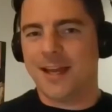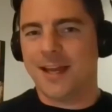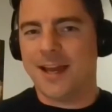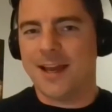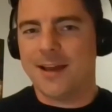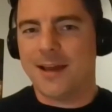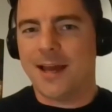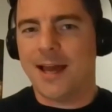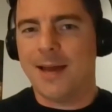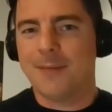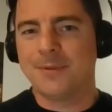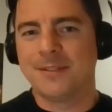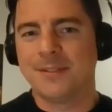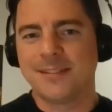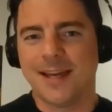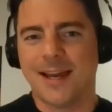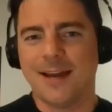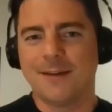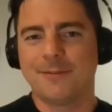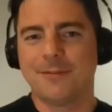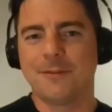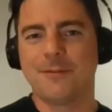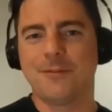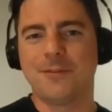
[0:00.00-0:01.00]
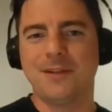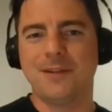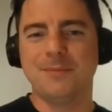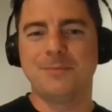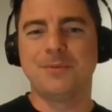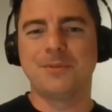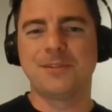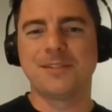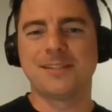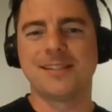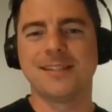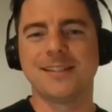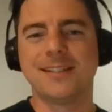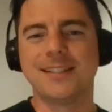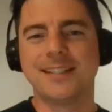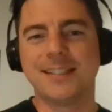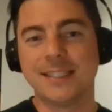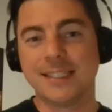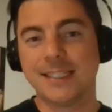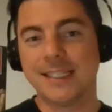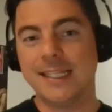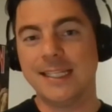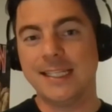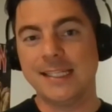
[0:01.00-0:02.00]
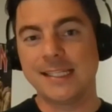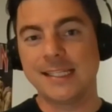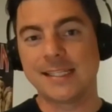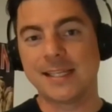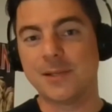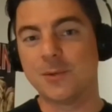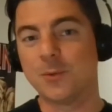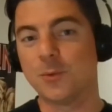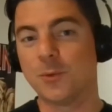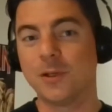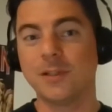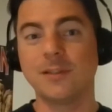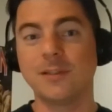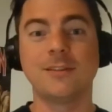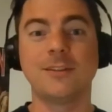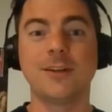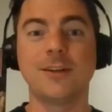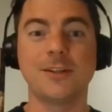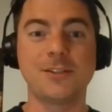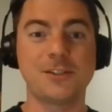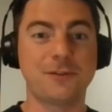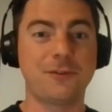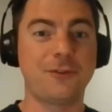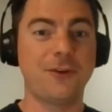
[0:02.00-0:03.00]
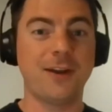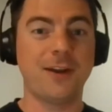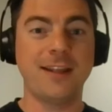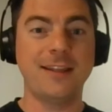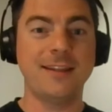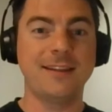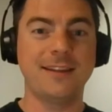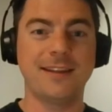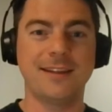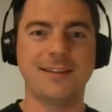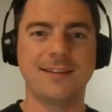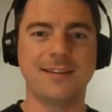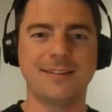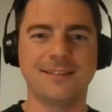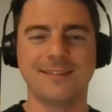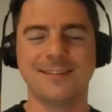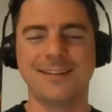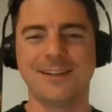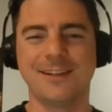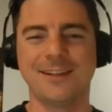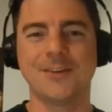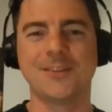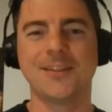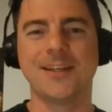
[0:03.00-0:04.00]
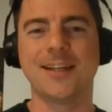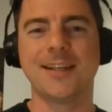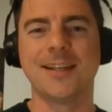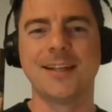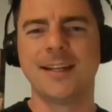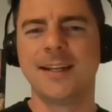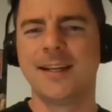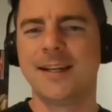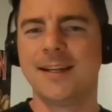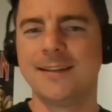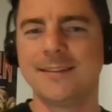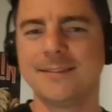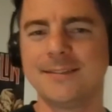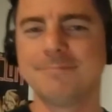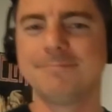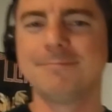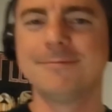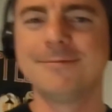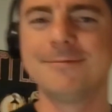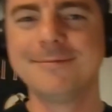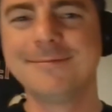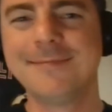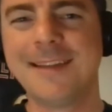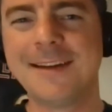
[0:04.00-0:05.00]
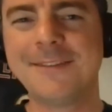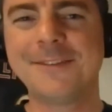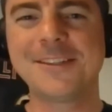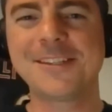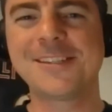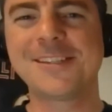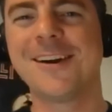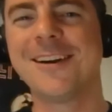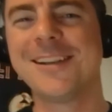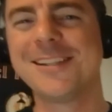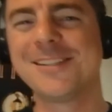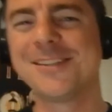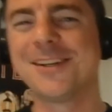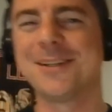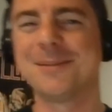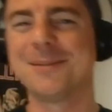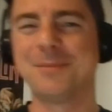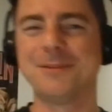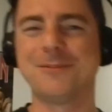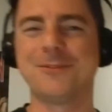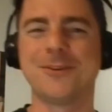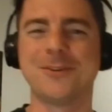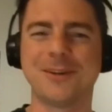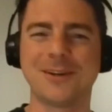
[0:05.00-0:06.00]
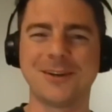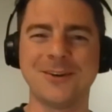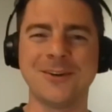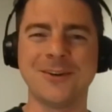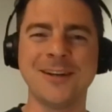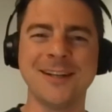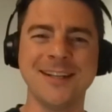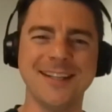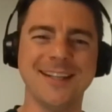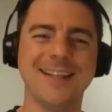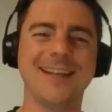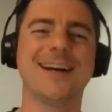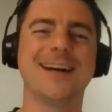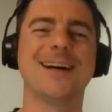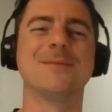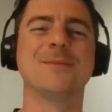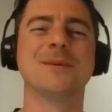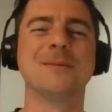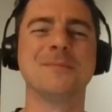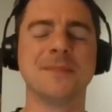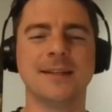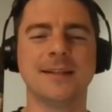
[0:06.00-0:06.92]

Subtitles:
to happen to have 3 Brazilian ladies and 1 Dutch friend, and that never saw each other before recording the album.